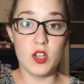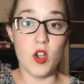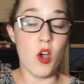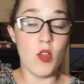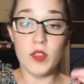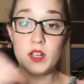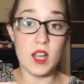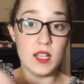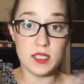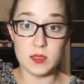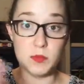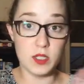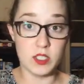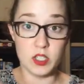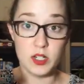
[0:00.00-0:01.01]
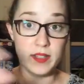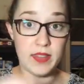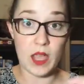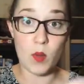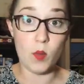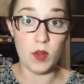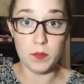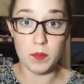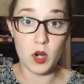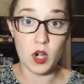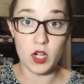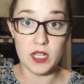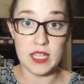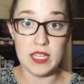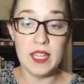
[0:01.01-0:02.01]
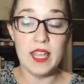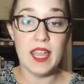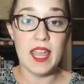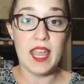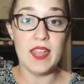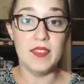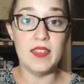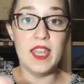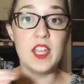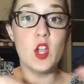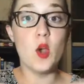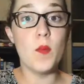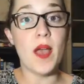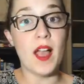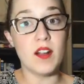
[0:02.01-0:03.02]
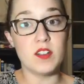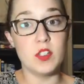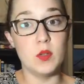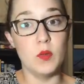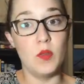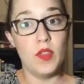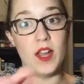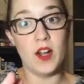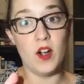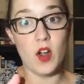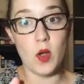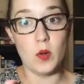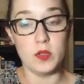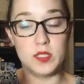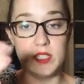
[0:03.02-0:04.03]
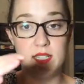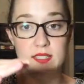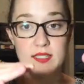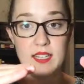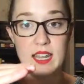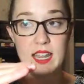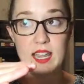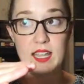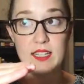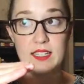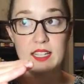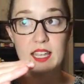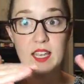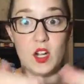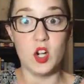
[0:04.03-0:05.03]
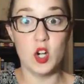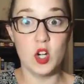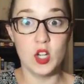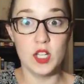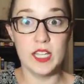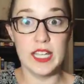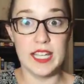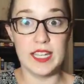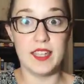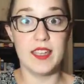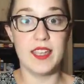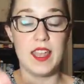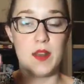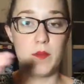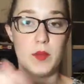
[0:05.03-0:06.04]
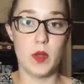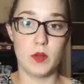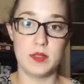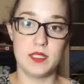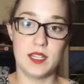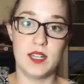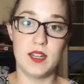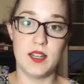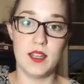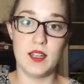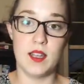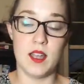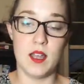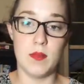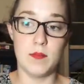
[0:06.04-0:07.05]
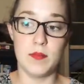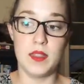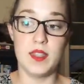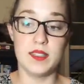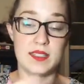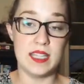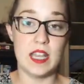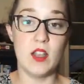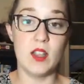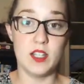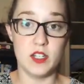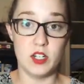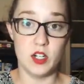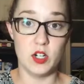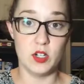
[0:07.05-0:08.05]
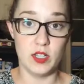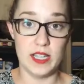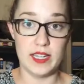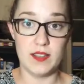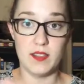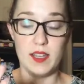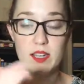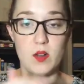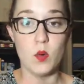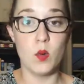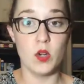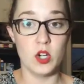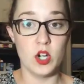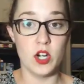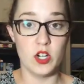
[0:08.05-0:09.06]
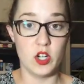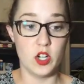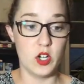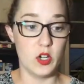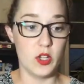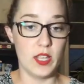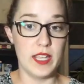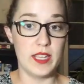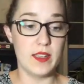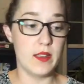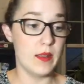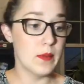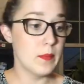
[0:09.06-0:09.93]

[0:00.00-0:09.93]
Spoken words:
all the customers are in that one party, and they go back to their hostess and get her link and post it, the sale under her link, like order under her link.